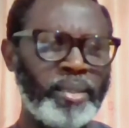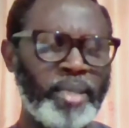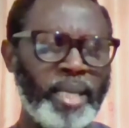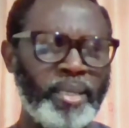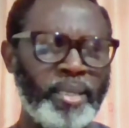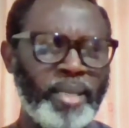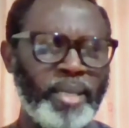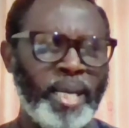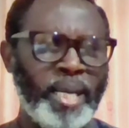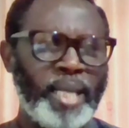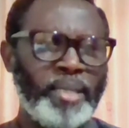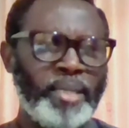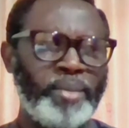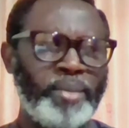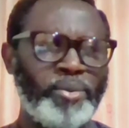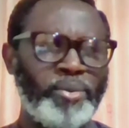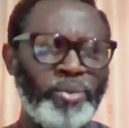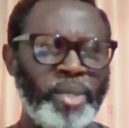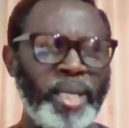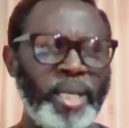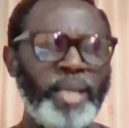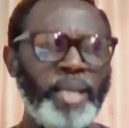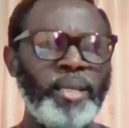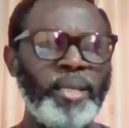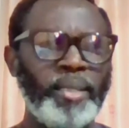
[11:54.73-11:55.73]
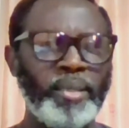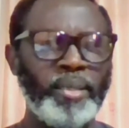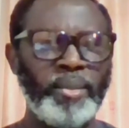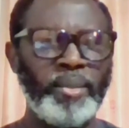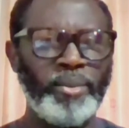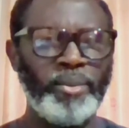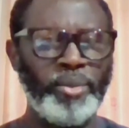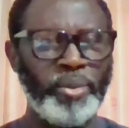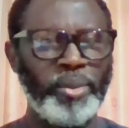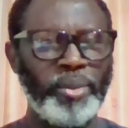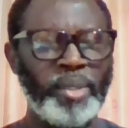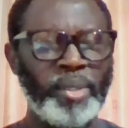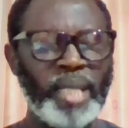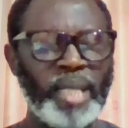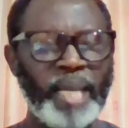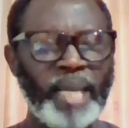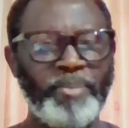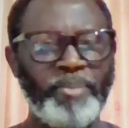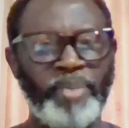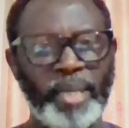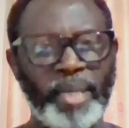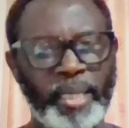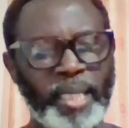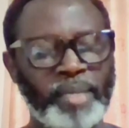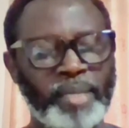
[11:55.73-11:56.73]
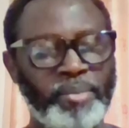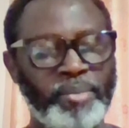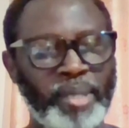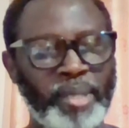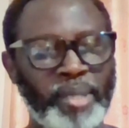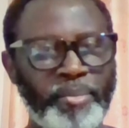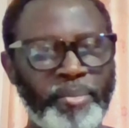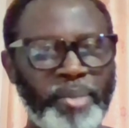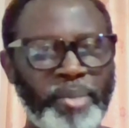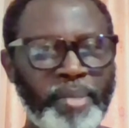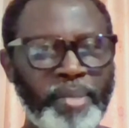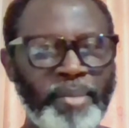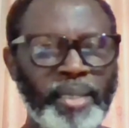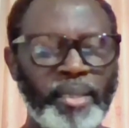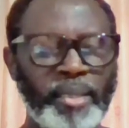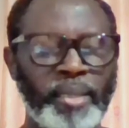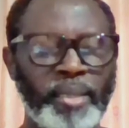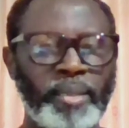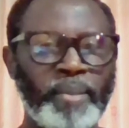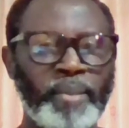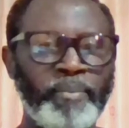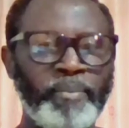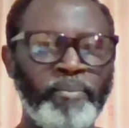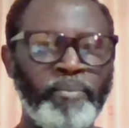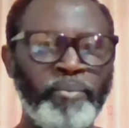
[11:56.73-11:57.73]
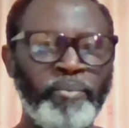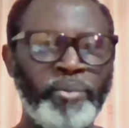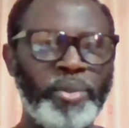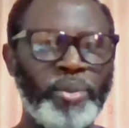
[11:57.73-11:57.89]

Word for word: And, and today, you know, that plan has been implemented.